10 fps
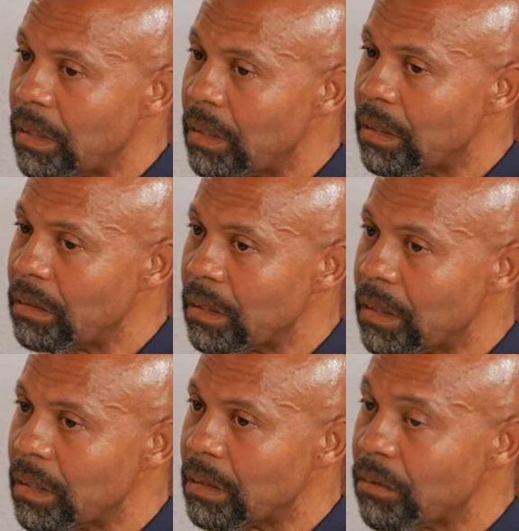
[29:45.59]
And
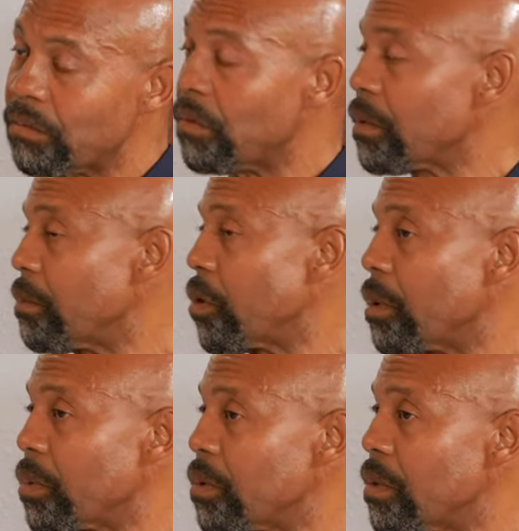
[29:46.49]
that I look forward to more
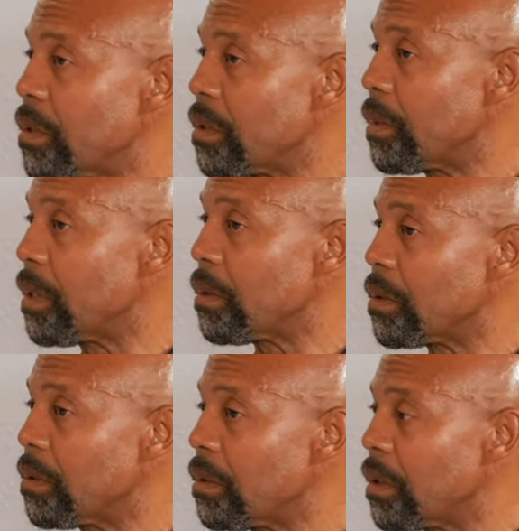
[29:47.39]
opportunities to be able
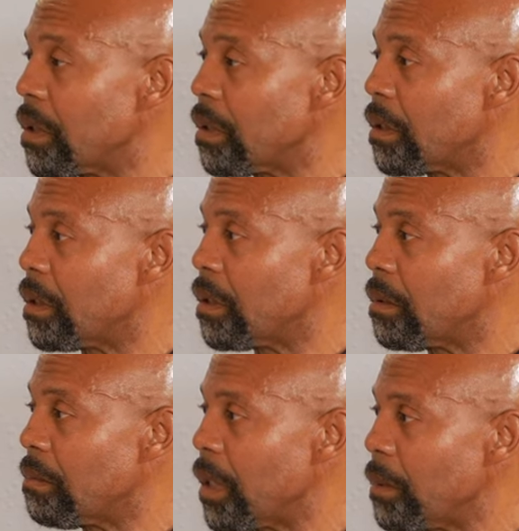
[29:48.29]
to uh,
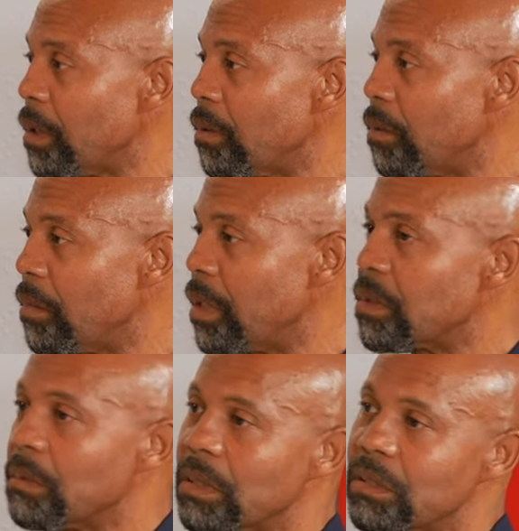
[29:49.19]
maybe meet
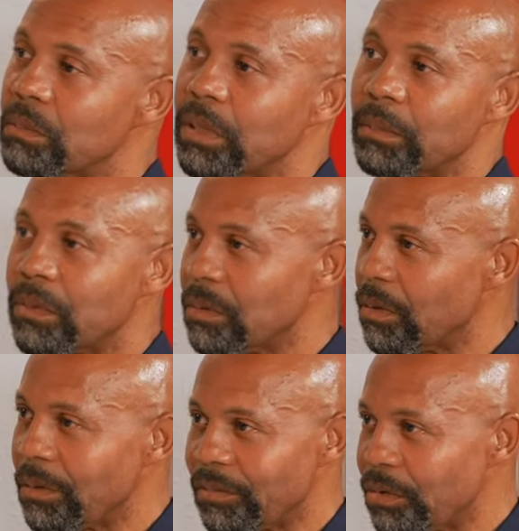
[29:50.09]
some of these people who
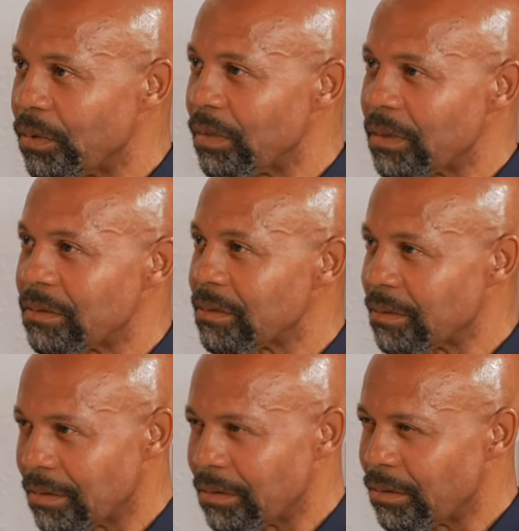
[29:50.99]
are viewing this
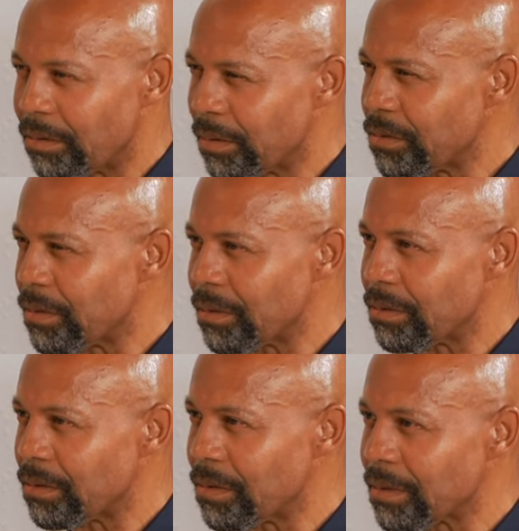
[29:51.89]
or listening
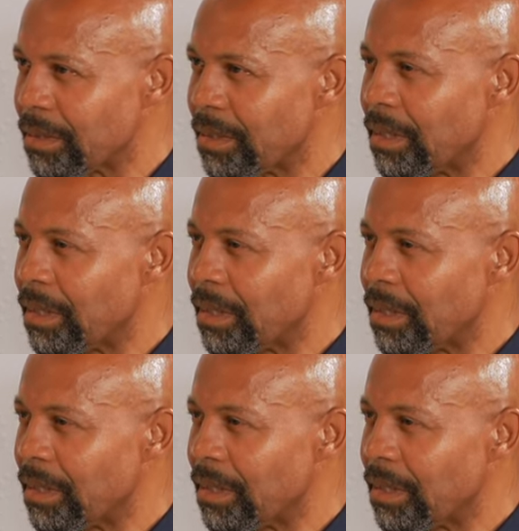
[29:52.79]
to this.